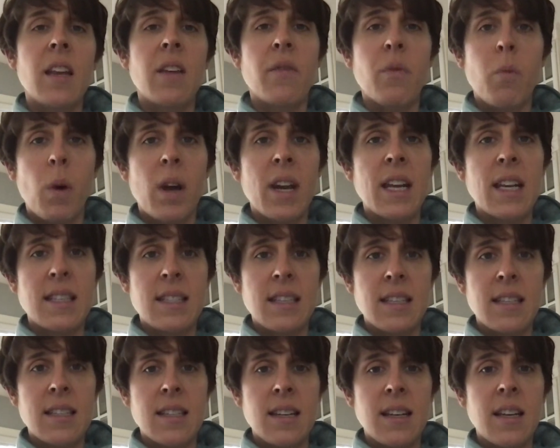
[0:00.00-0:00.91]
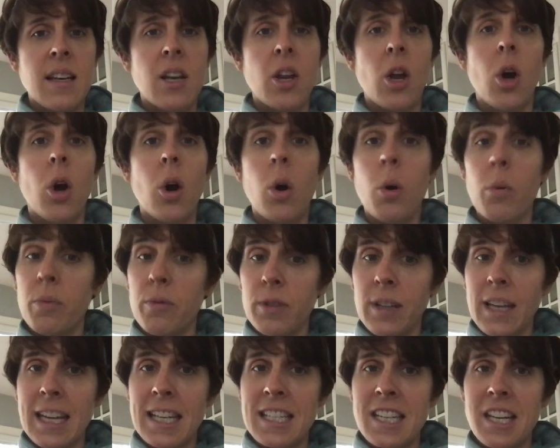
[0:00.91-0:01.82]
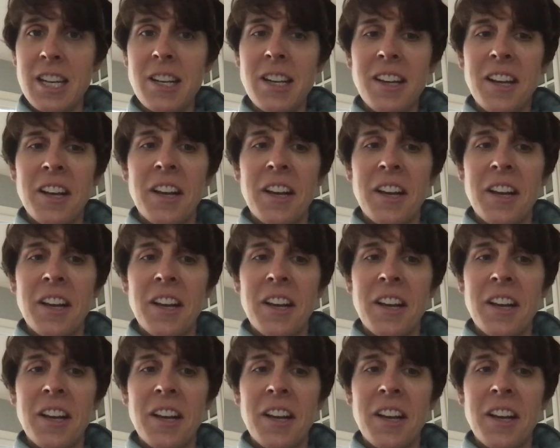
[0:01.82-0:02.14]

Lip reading: if one existed, and hopefully it did.